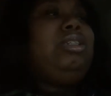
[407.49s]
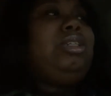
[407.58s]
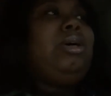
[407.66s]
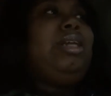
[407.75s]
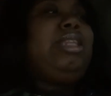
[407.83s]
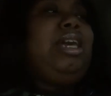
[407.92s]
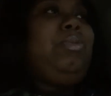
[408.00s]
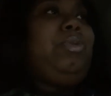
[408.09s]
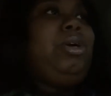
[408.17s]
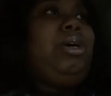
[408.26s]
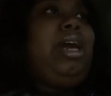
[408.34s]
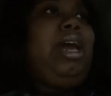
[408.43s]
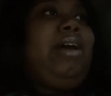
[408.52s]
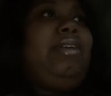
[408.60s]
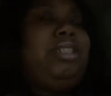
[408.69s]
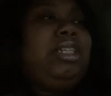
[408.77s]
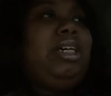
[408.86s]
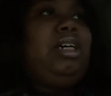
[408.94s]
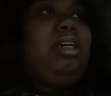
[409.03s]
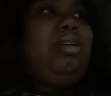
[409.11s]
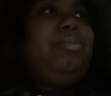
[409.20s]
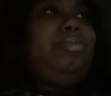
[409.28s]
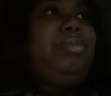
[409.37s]
So I think we're gonna have
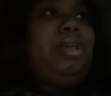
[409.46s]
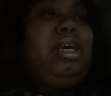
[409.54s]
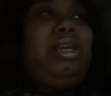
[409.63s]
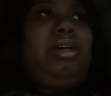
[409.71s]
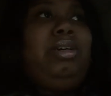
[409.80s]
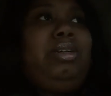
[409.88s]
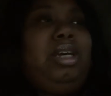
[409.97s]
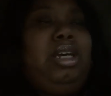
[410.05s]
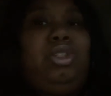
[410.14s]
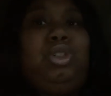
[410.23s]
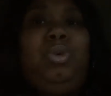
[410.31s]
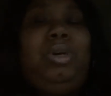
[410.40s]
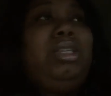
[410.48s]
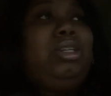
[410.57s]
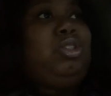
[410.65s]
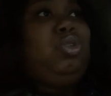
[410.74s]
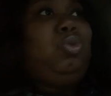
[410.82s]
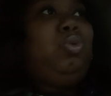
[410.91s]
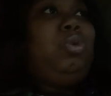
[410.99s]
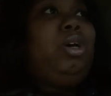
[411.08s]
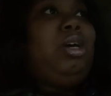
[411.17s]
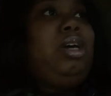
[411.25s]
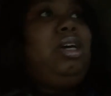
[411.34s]
to get either two
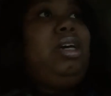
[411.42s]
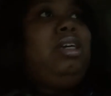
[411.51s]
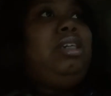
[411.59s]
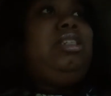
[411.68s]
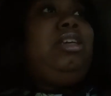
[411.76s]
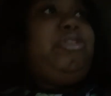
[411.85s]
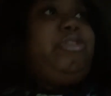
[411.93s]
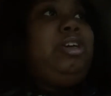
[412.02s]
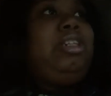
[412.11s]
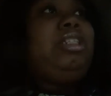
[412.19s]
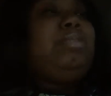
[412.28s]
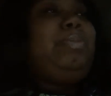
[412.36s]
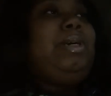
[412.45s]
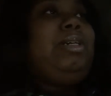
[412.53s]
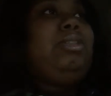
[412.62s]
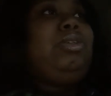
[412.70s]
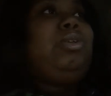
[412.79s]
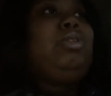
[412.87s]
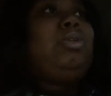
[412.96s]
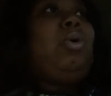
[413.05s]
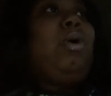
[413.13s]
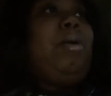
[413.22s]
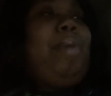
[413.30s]
different dispensers
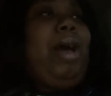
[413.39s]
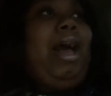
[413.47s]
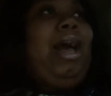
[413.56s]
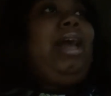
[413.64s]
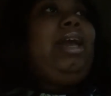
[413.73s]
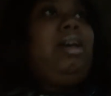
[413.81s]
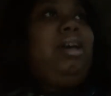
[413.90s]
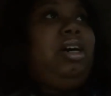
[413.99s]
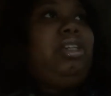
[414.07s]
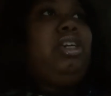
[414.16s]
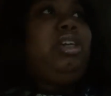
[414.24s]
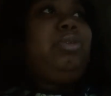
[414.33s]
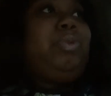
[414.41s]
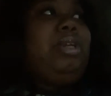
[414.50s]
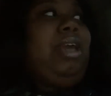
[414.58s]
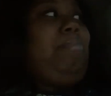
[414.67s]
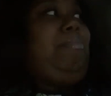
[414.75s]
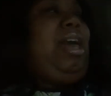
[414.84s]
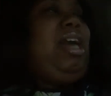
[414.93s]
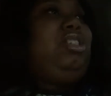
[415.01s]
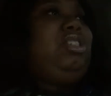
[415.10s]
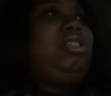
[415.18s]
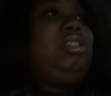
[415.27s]
or buy another one that
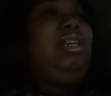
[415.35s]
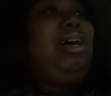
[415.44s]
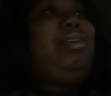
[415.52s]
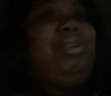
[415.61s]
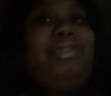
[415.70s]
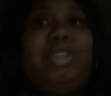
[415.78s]
matches. And I don't even